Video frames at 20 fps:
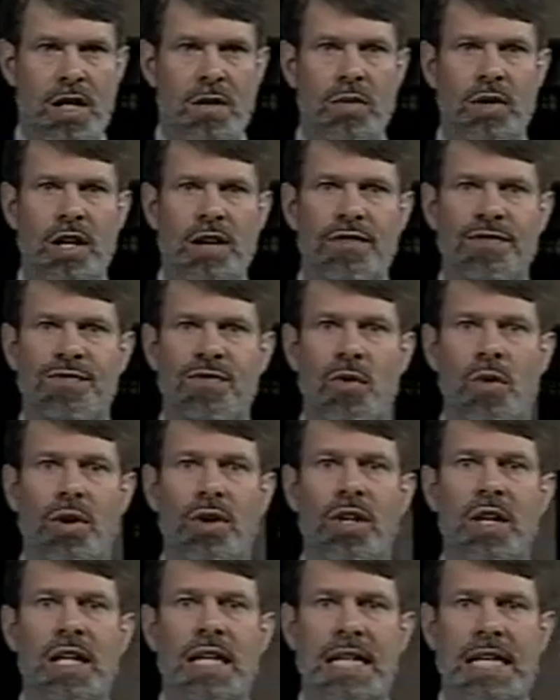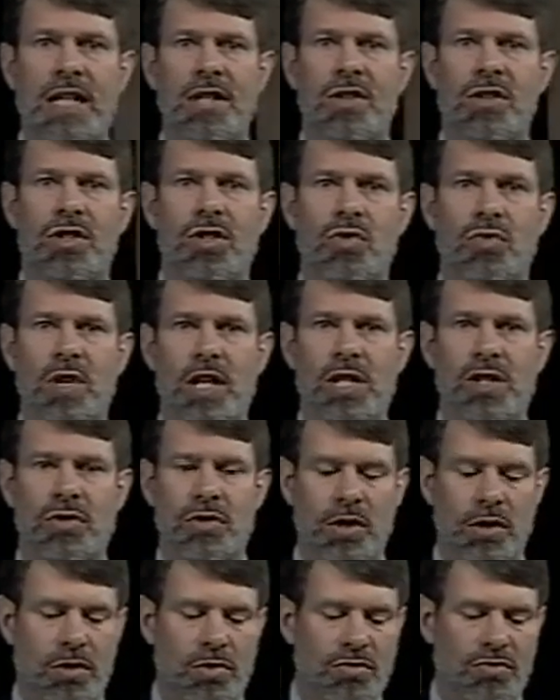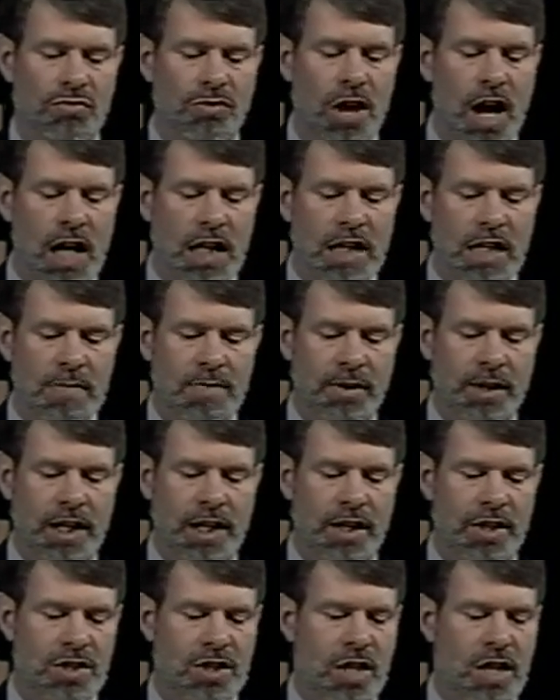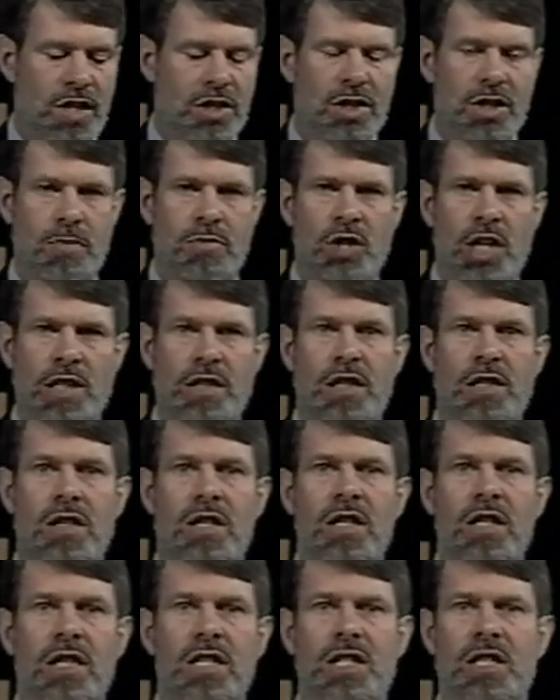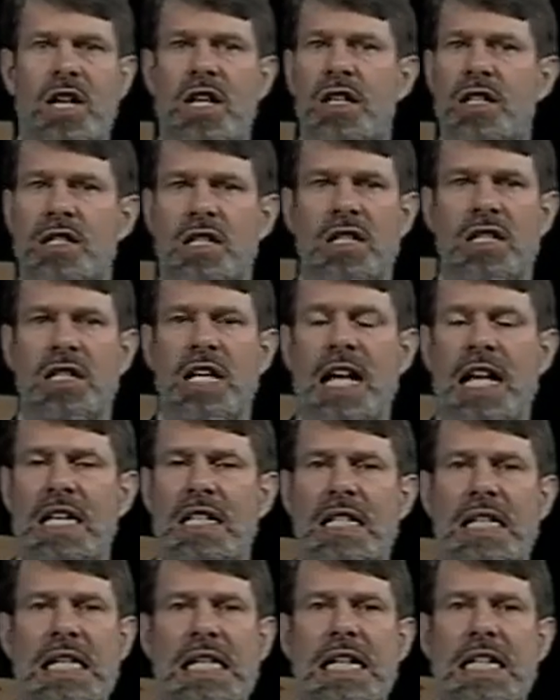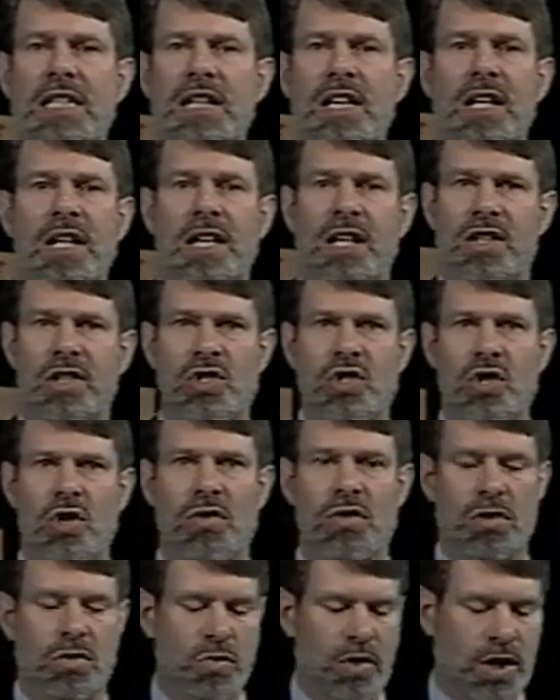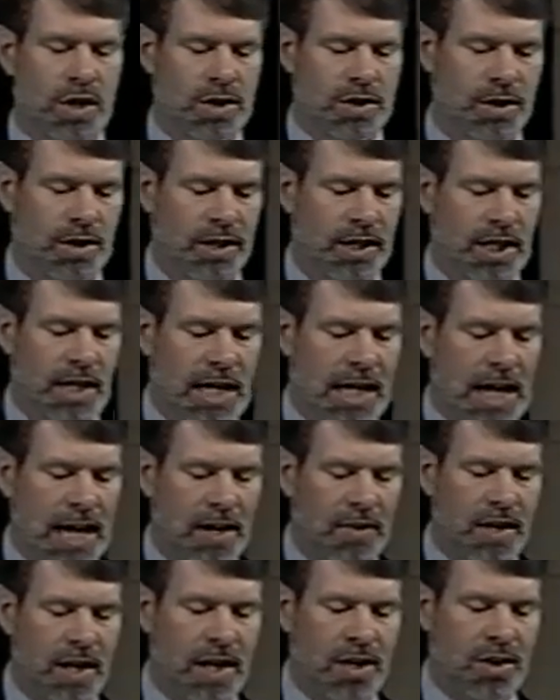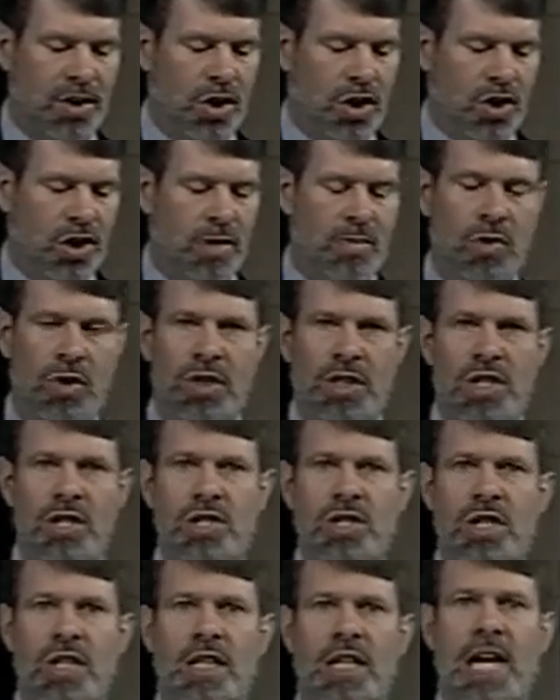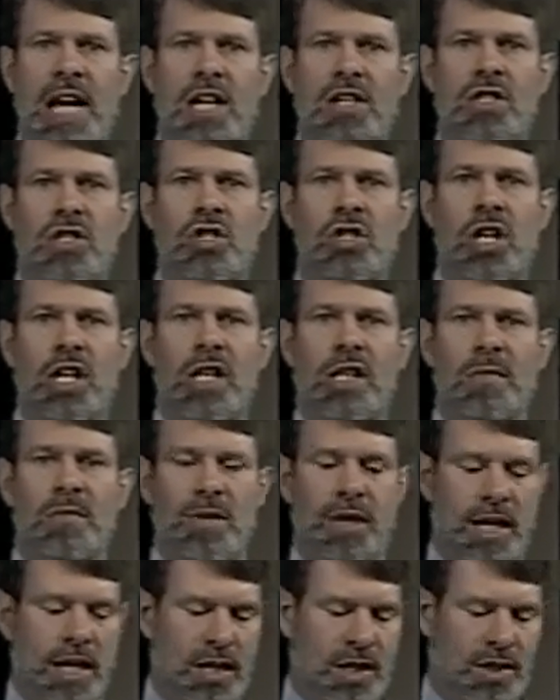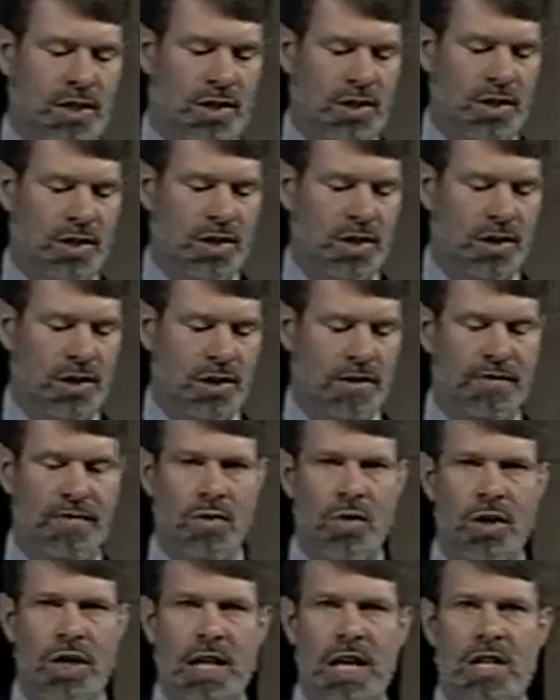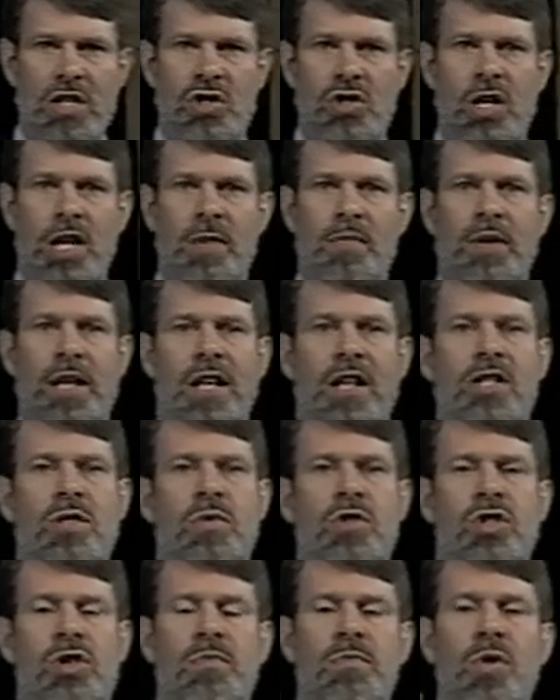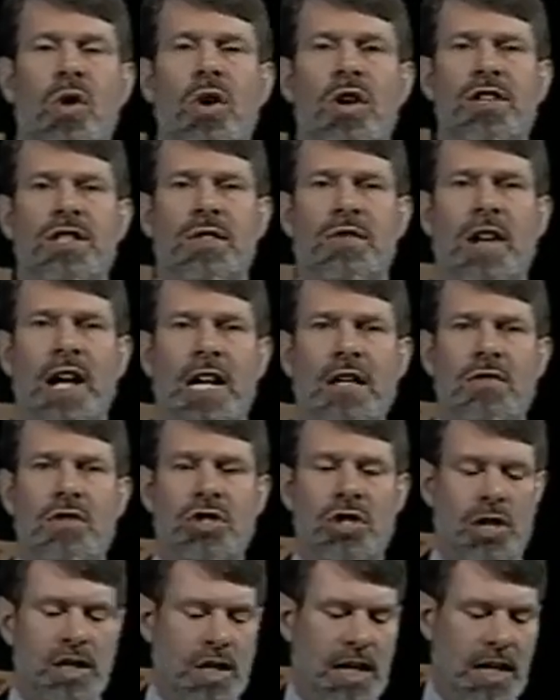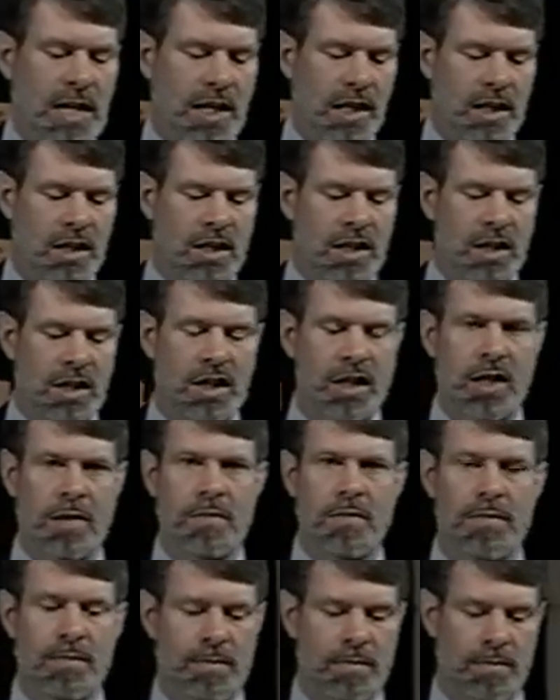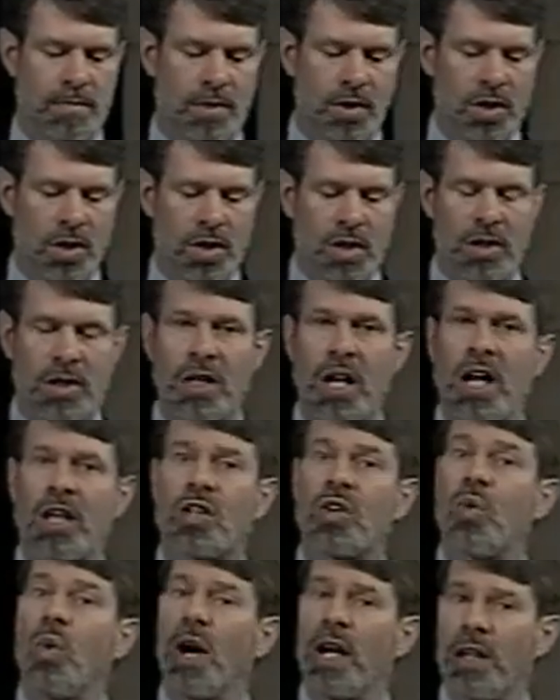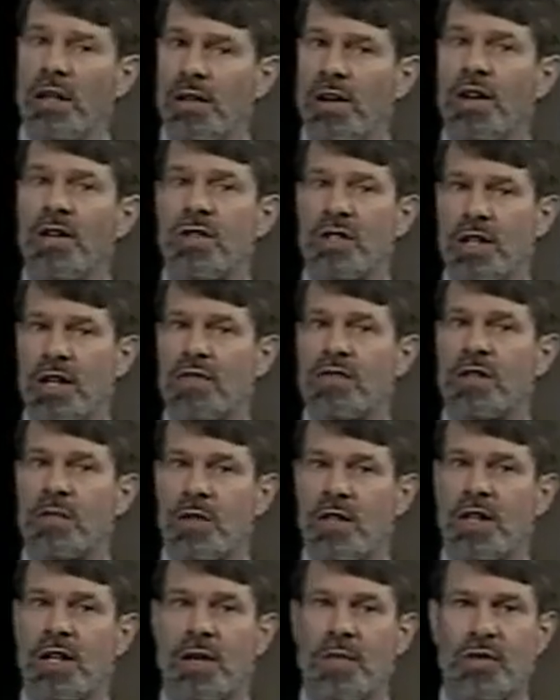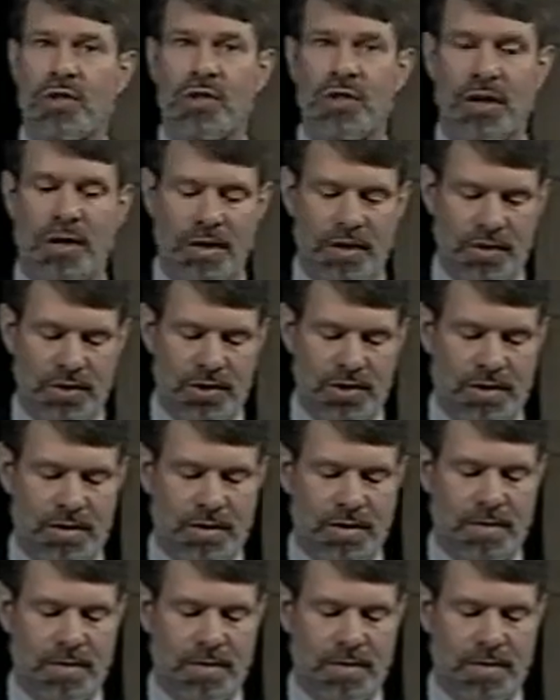We have 4 interterrestrial rocky planets subjected to the sun's intense heat and solar wind, and then the more distant gas giant planets, the 4 gas giant planets, which are balls of hydrogen and helium, not quite large enough to become stars.